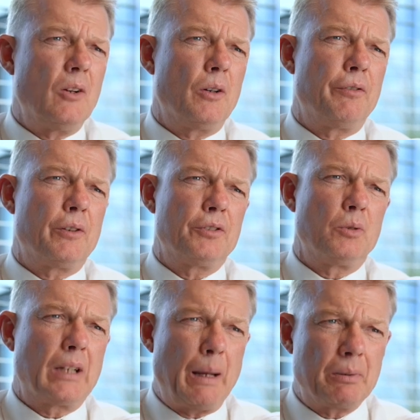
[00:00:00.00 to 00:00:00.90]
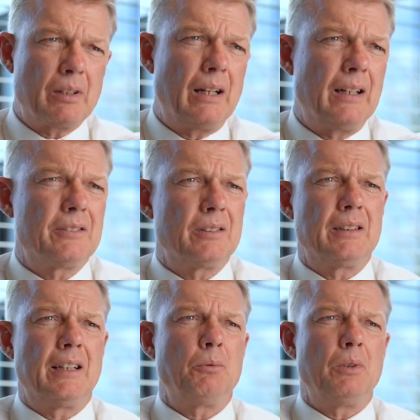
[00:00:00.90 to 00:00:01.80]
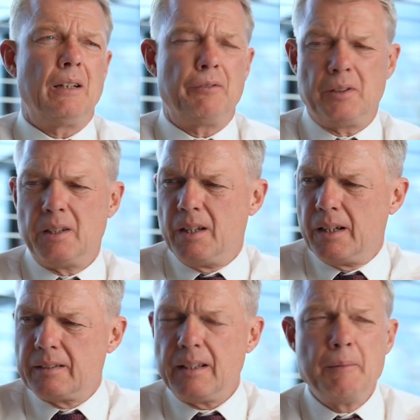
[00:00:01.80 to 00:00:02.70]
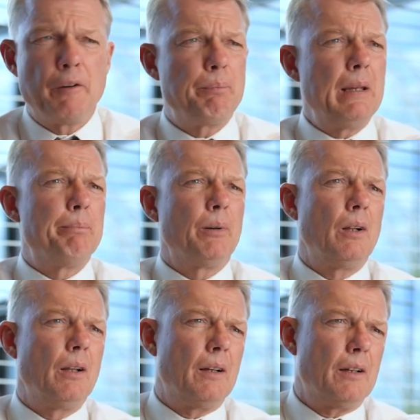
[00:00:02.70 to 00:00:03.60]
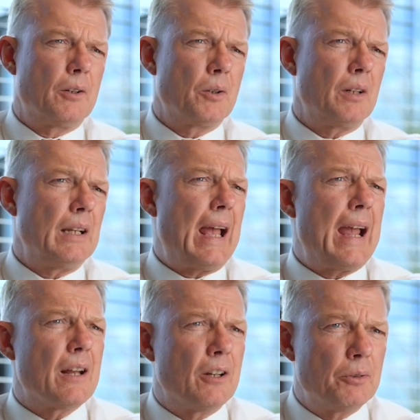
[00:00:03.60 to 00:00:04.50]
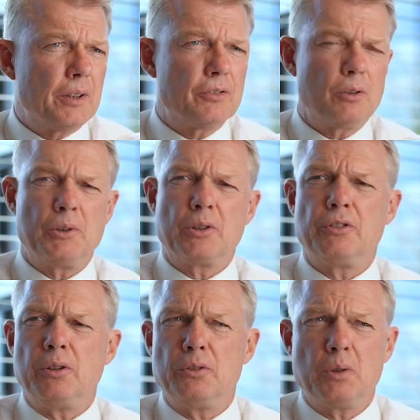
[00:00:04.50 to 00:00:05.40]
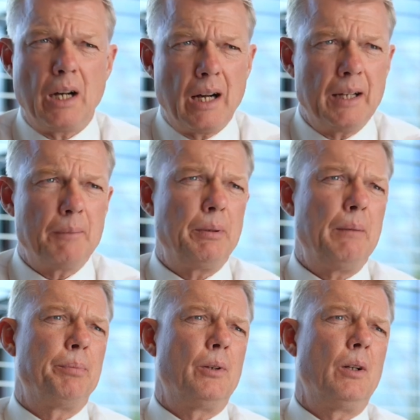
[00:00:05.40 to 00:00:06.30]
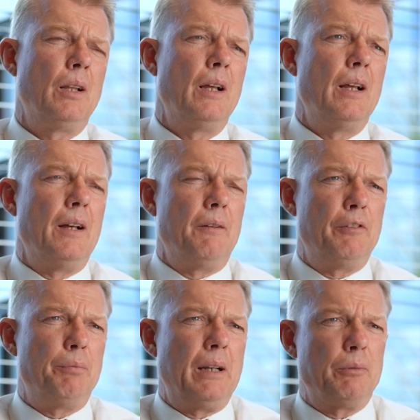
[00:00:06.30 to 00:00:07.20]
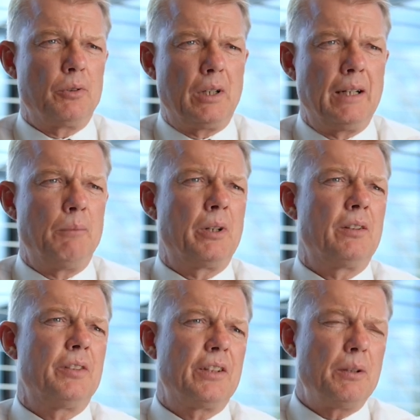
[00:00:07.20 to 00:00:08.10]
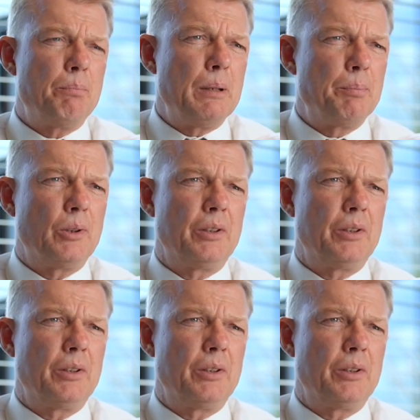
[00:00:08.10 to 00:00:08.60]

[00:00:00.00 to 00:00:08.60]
in order for us to capitalize on that, we have a team of people, currently 800, so we continue to hire people. We've been able to hire more than 60 people